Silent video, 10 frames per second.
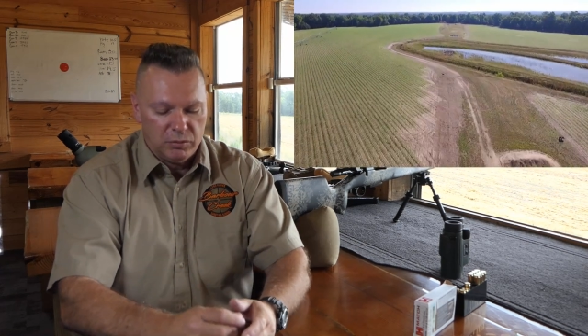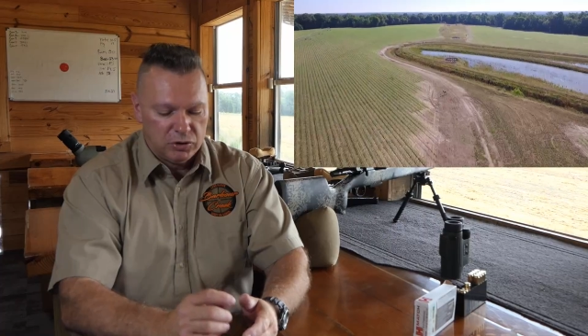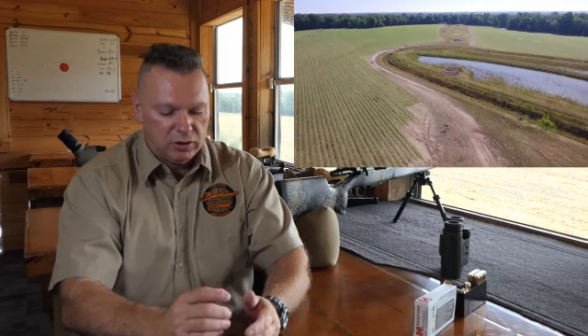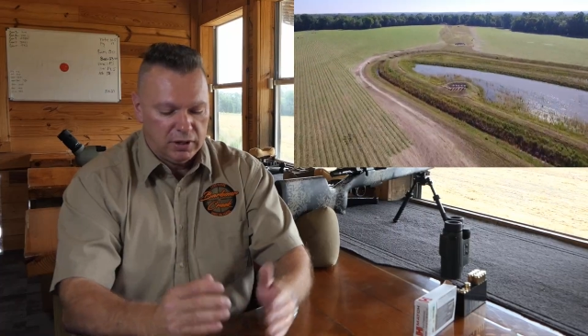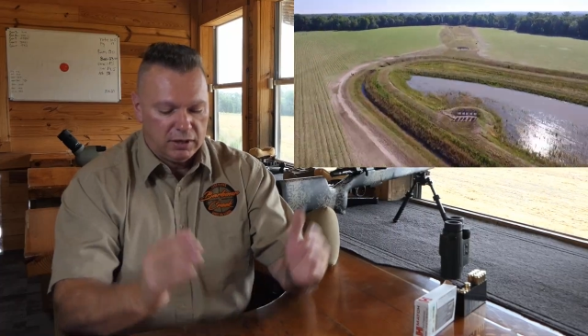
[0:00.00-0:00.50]
I'm
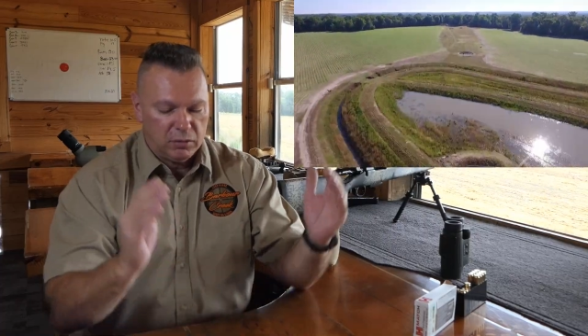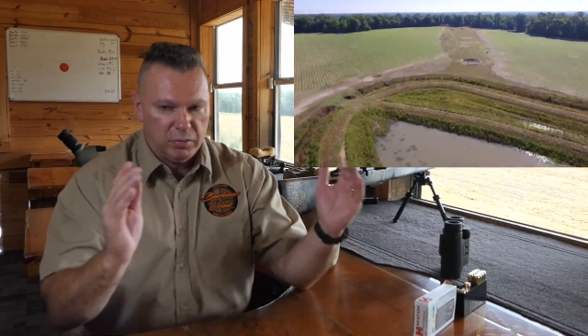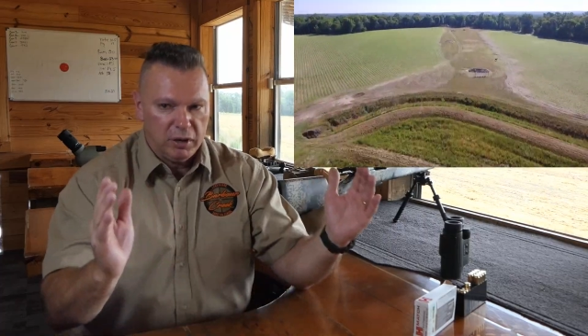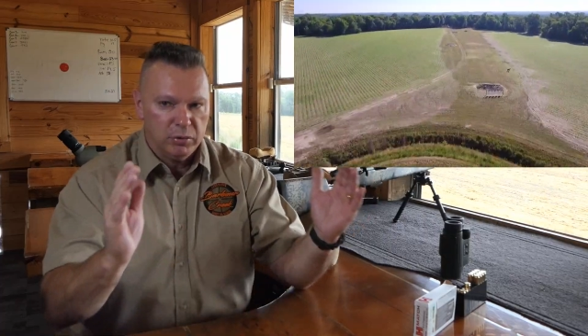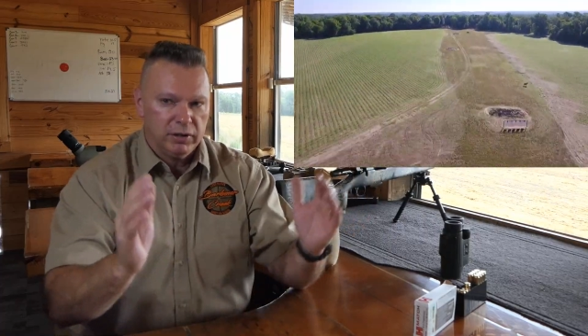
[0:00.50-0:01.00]
shooting at the
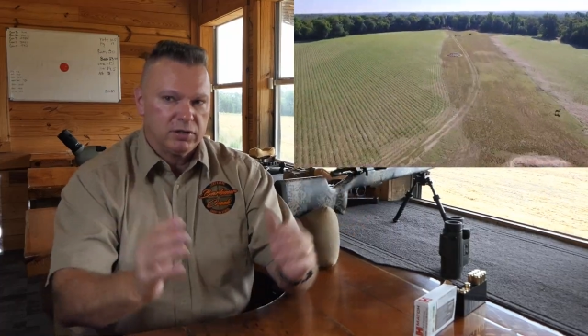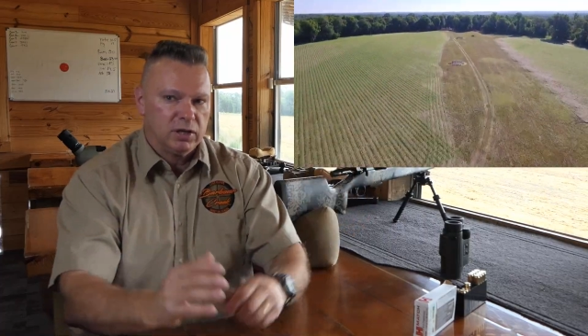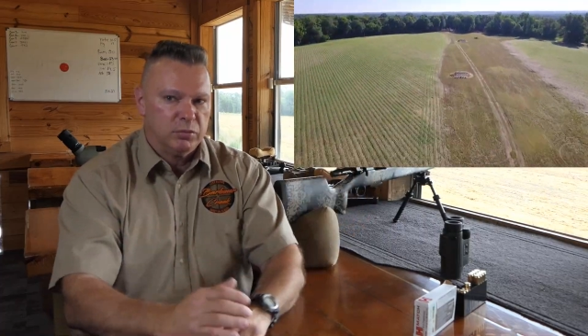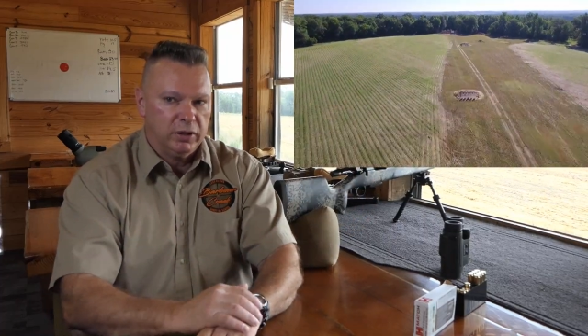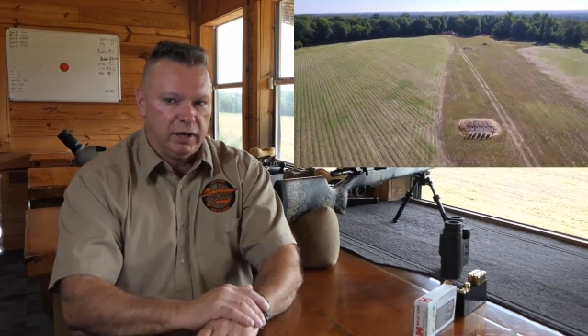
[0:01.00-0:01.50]
big
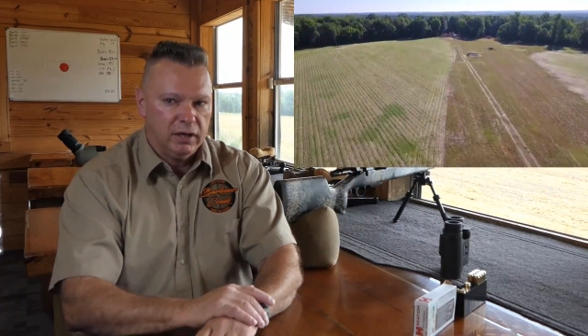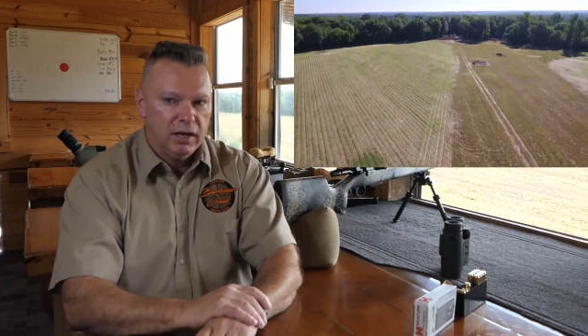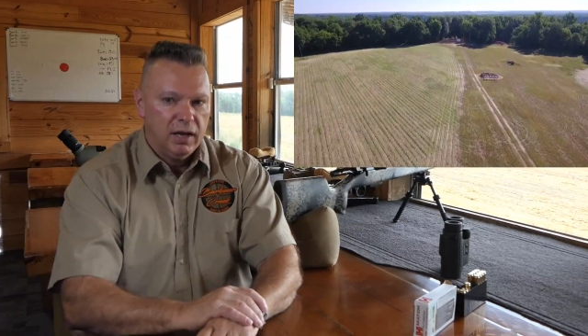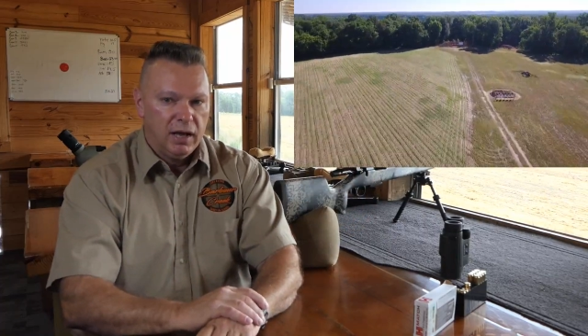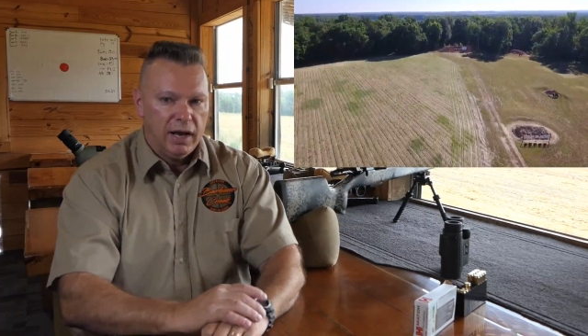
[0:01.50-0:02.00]
ballistic plate.
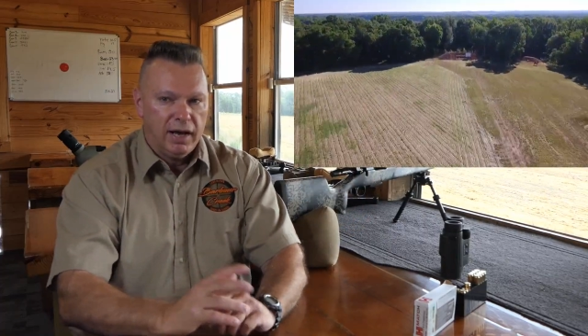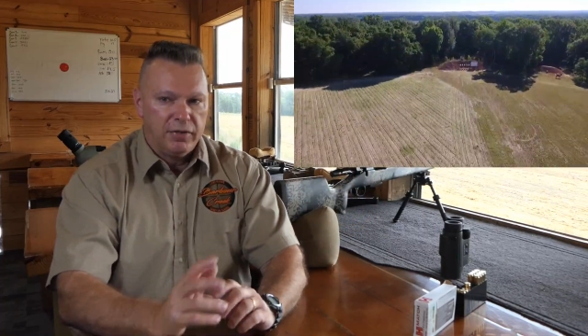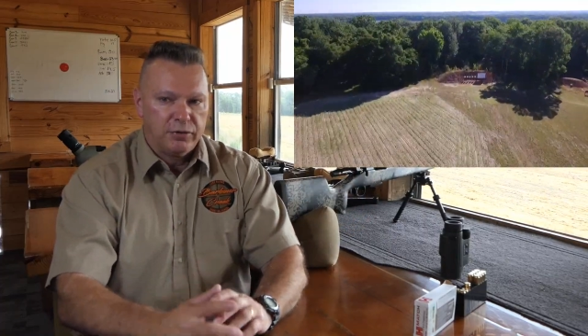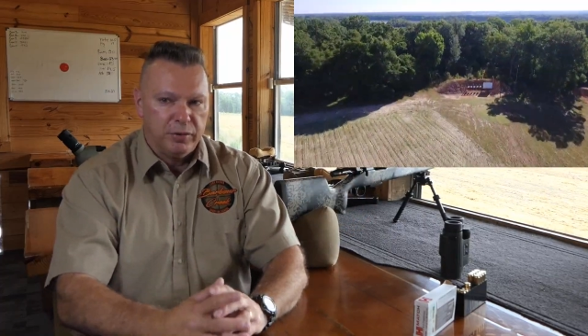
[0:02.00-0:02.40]
I got